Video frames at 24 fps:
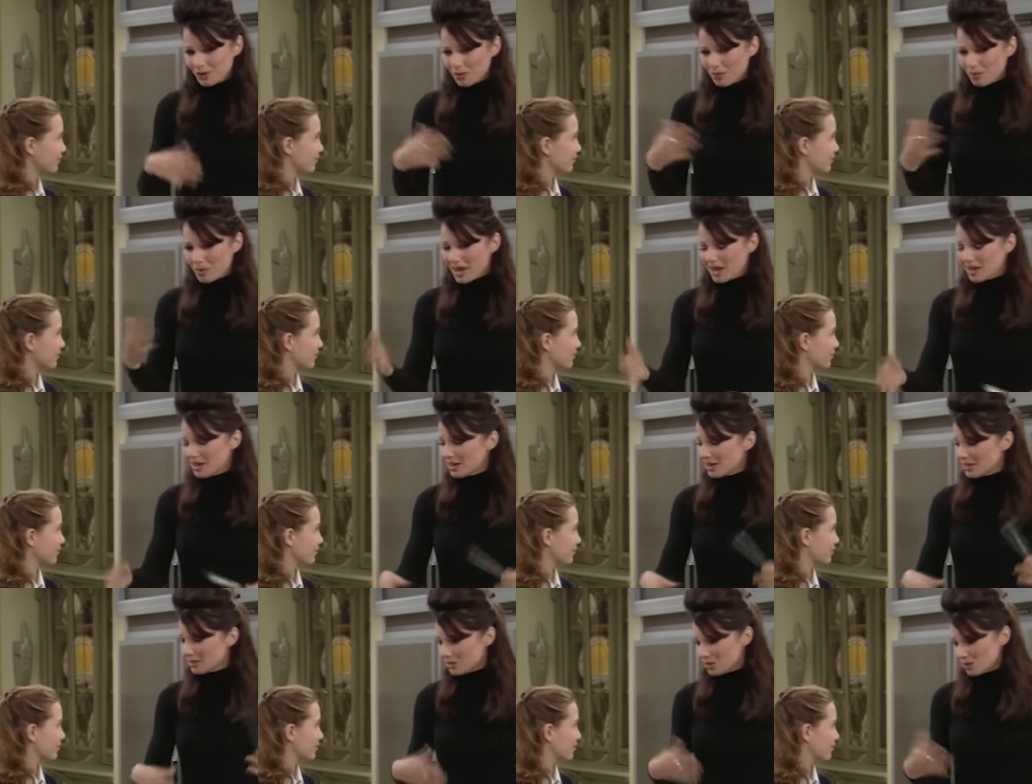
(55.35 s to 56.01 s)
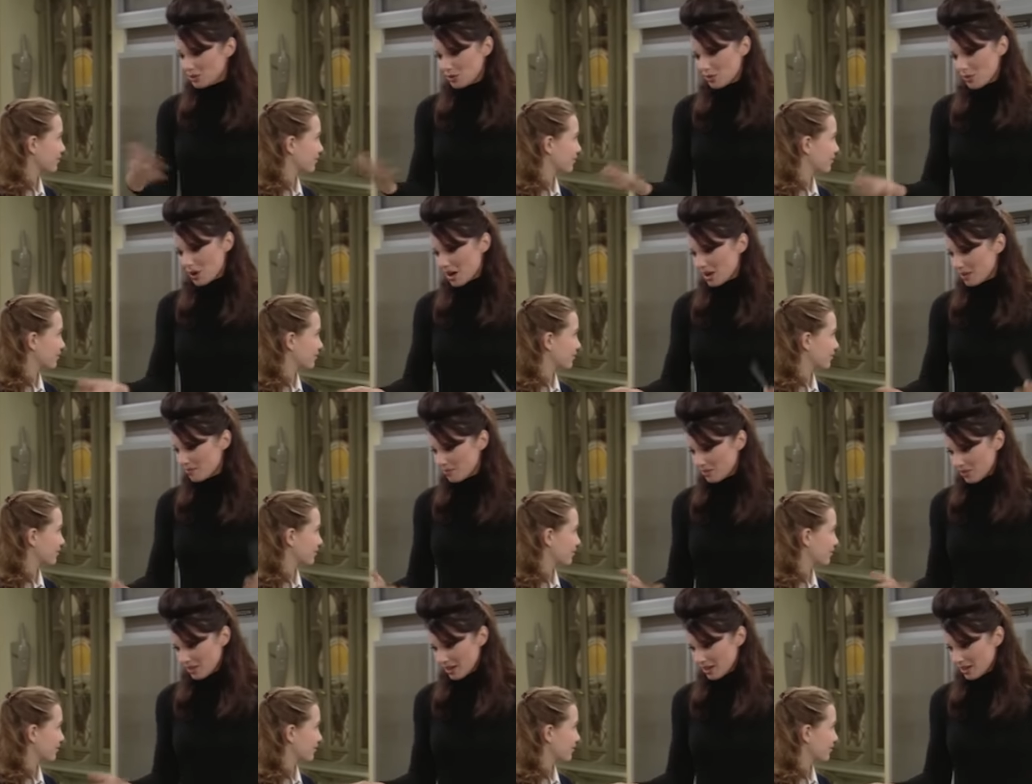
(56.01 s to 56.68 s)
Speaker 1: you make it too
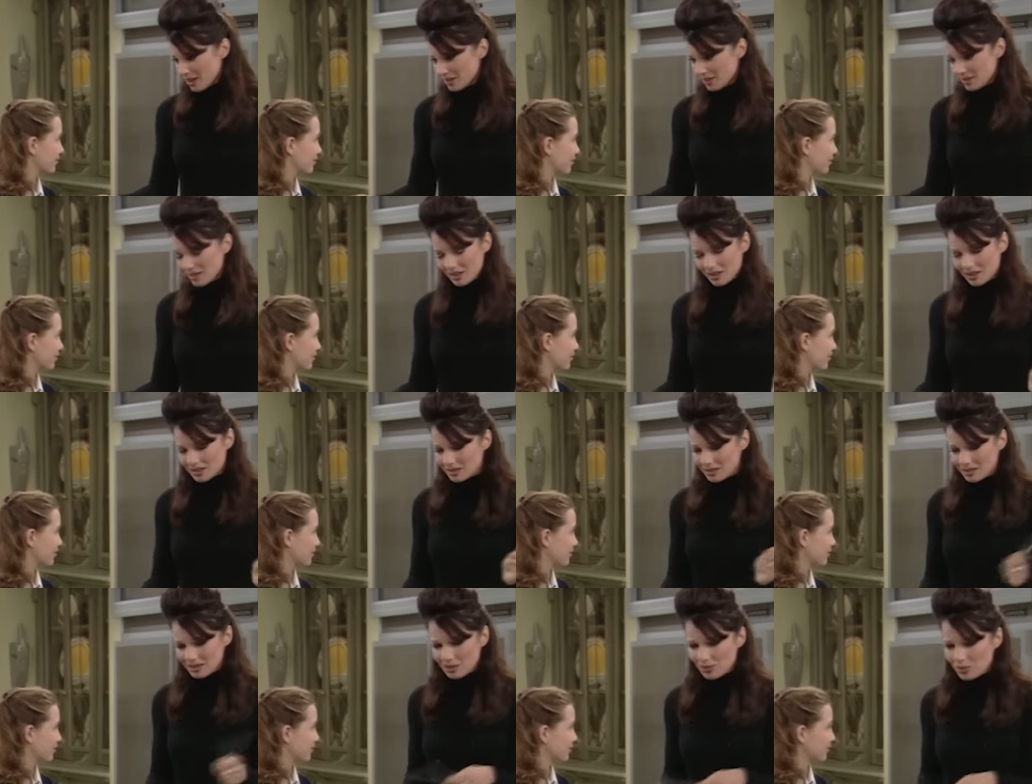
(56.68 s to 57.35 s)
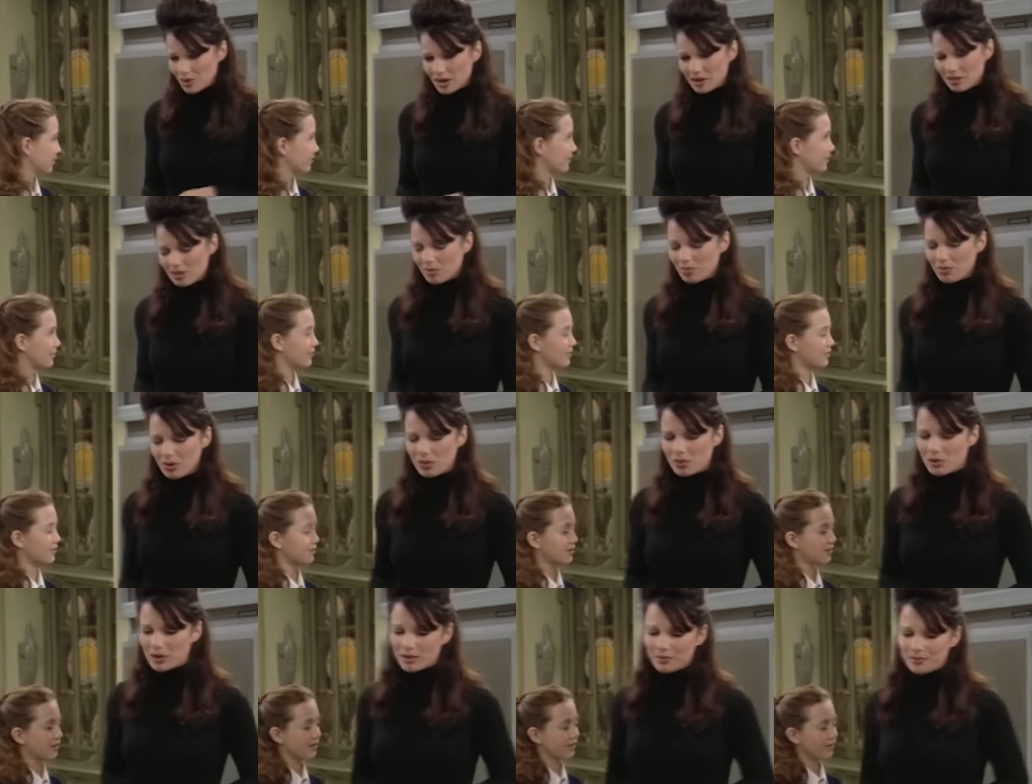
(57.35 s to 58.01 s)
obvious, they're gonna see right
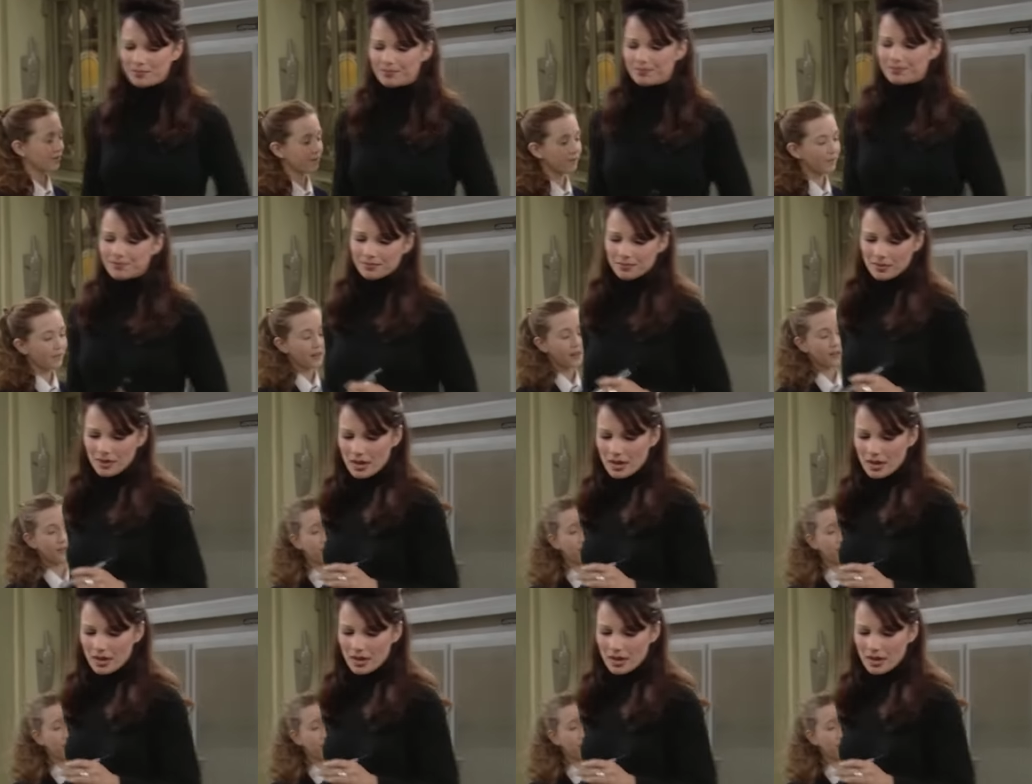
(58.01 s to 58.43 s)
through it. Fran,